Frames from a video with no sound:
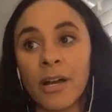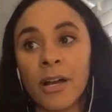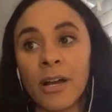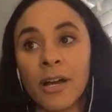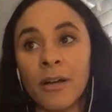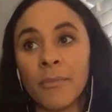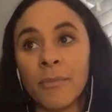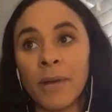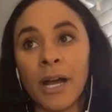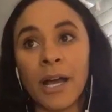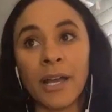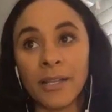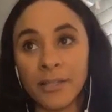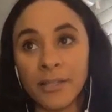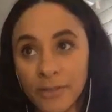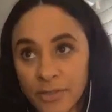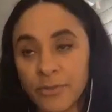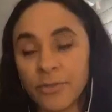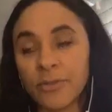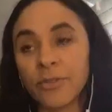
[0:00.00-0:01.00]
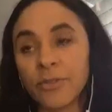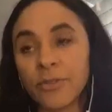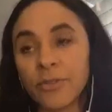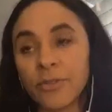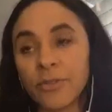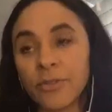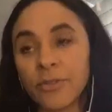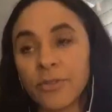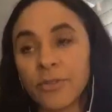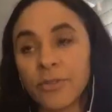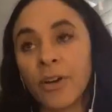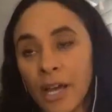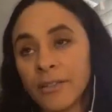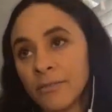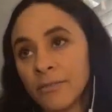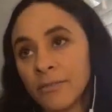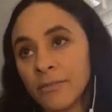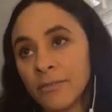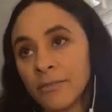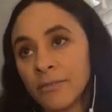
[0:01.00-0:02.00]
Um, I do a lot. I
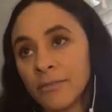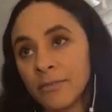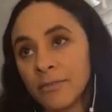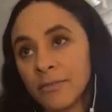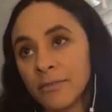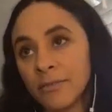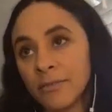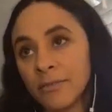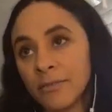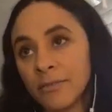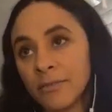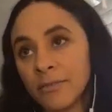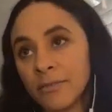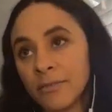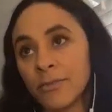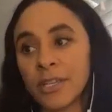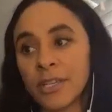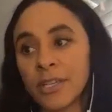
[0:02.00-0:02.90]
do mostly keynote